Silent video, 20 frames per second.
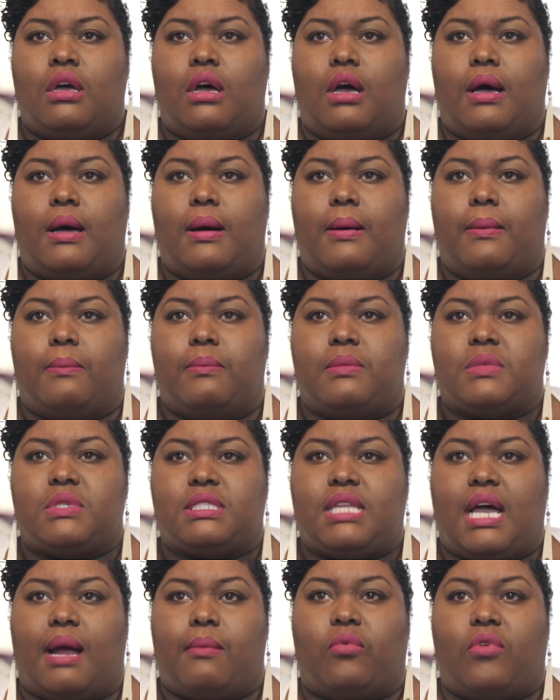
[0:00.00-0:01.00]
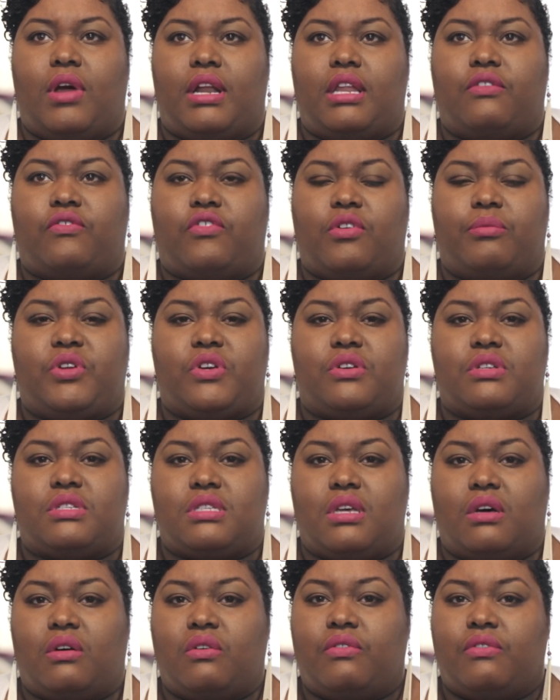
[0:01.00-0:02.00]
Stop running from
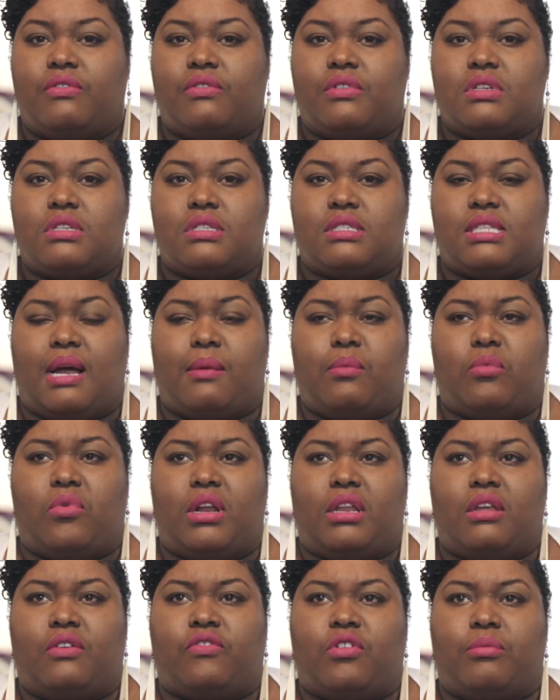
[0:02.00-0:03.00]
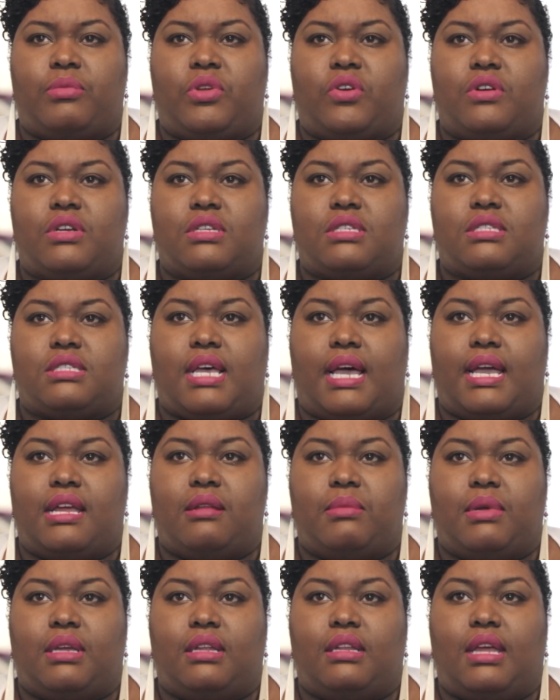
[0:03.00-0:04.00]
yourself. Stop running from your
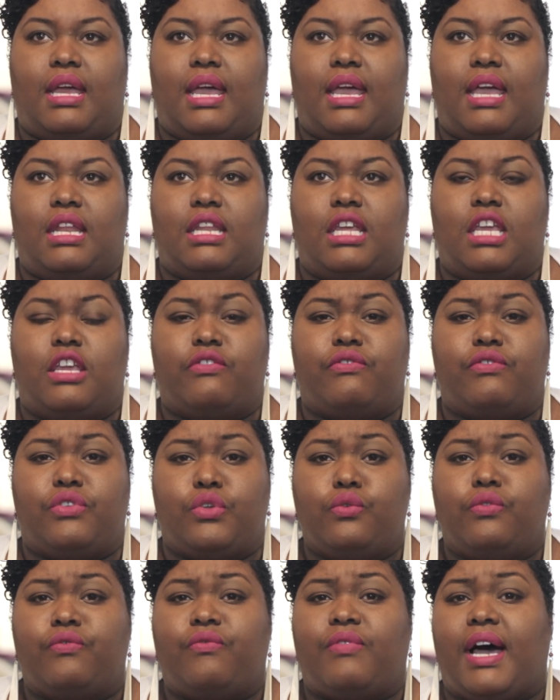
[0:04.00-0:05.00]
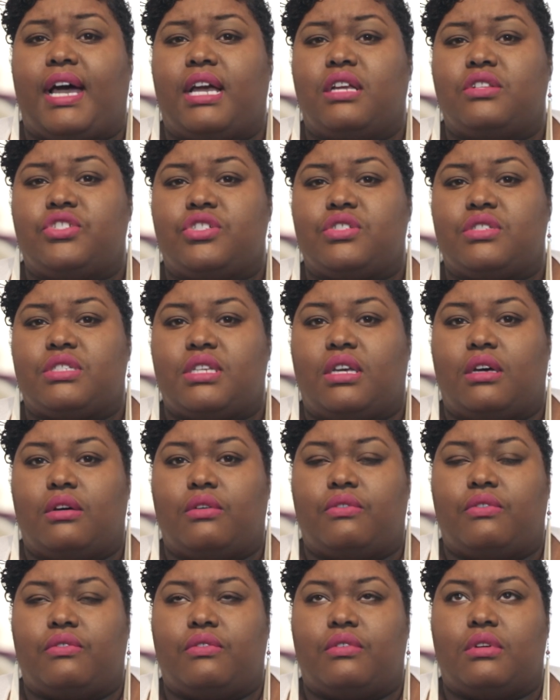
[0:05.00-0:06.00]
assignment. And if you find
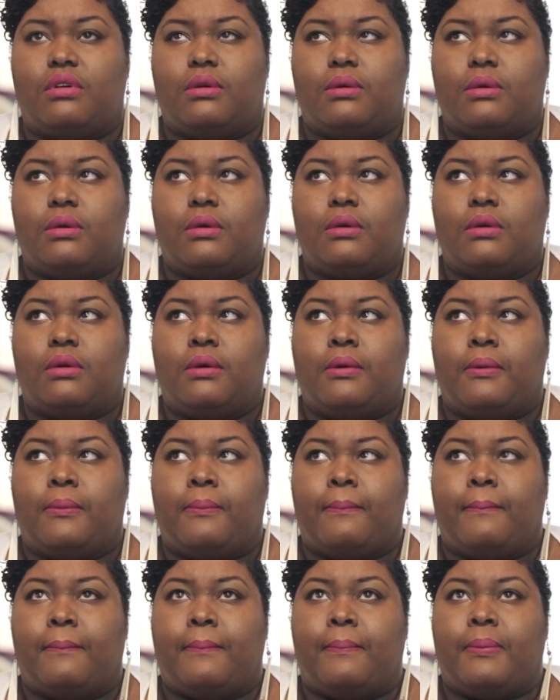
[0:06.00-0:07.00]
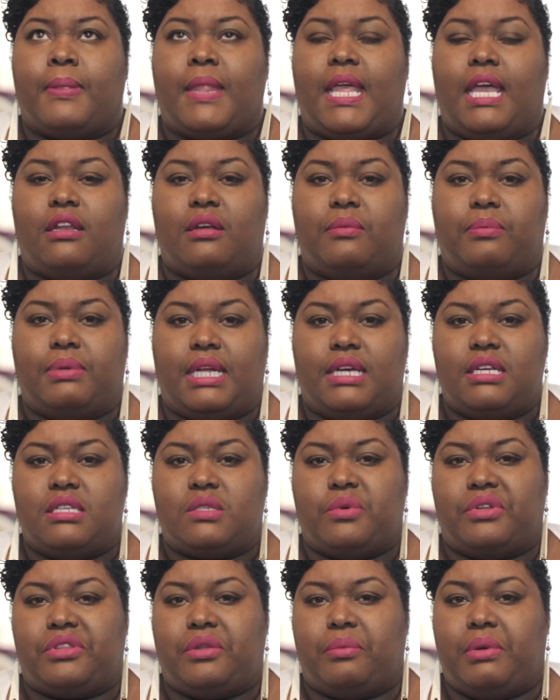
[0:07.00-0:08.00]
yourself in a
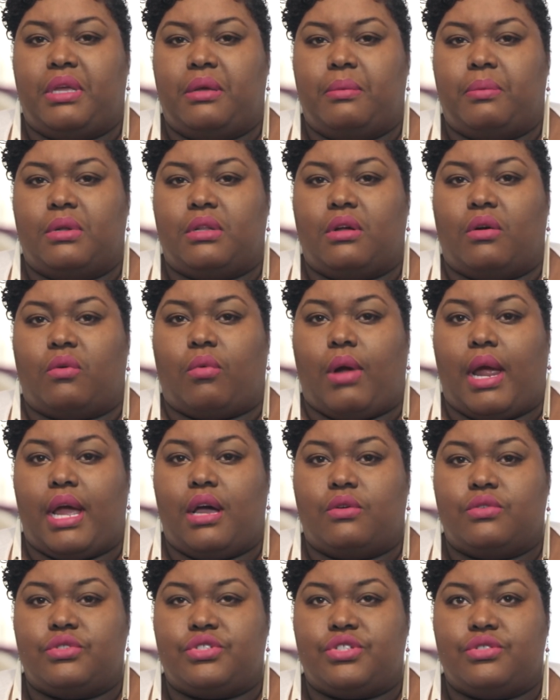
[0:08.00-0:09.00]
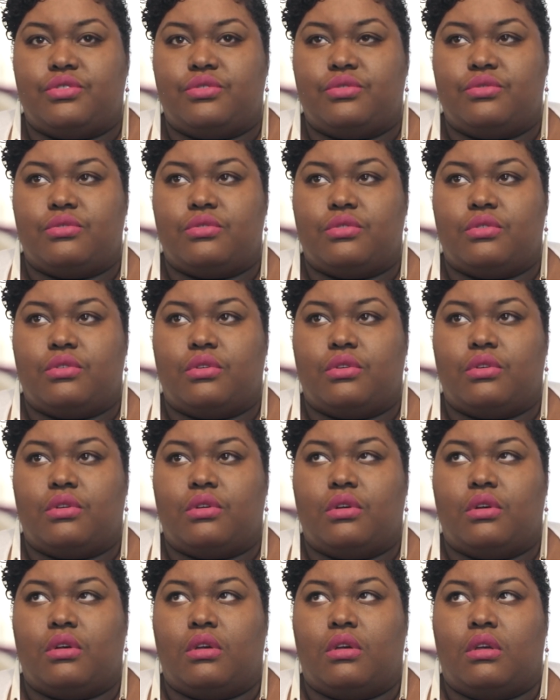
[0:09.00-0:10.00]
place where the people around you,
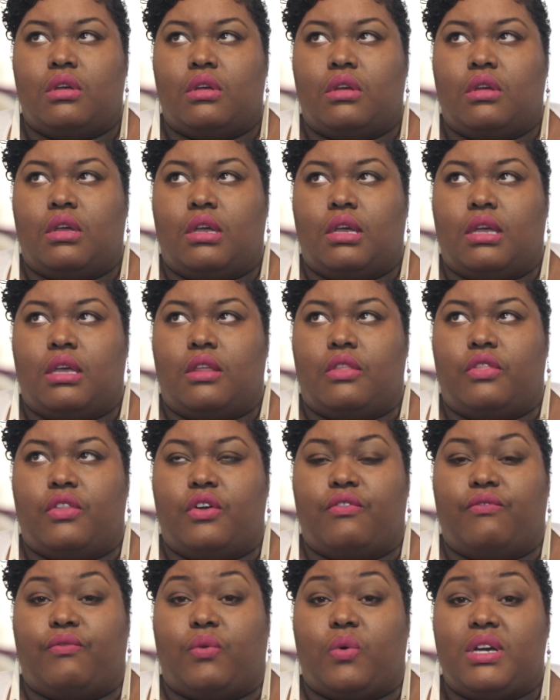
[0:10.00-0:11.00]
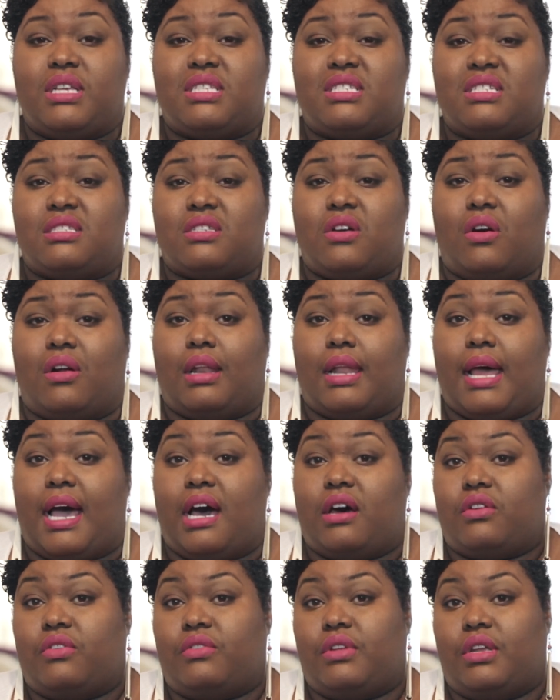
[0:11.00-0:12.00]
their voices are
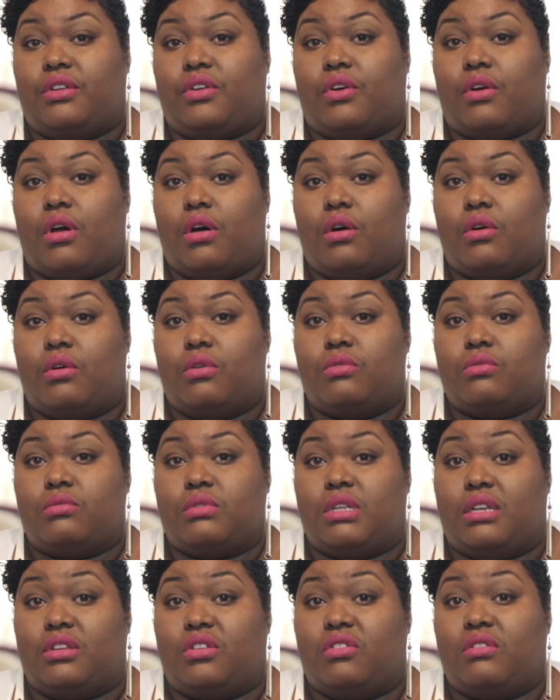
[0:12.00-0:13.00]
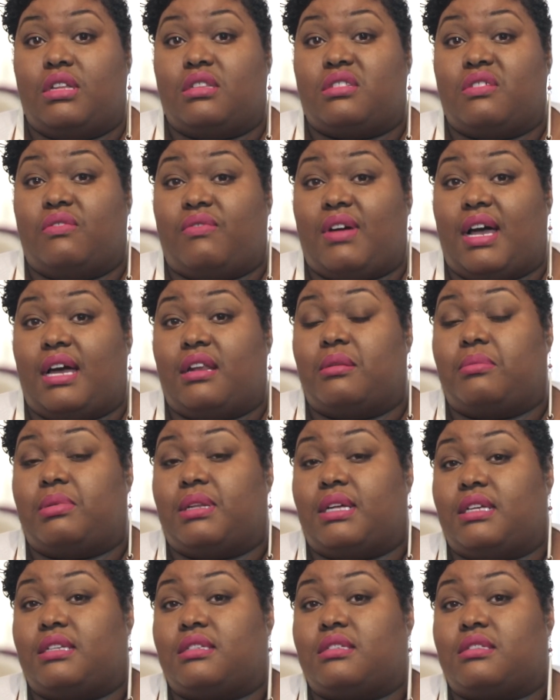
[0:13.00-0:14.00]
louder than your own, then you need to find a
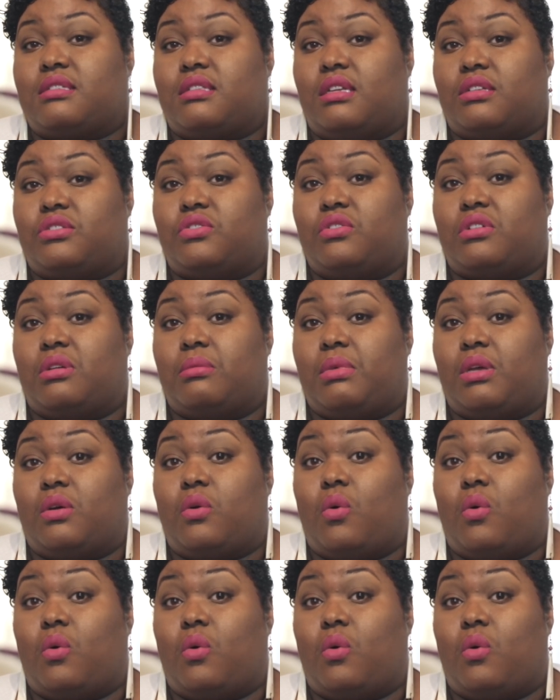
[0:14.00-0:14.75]
place that you can be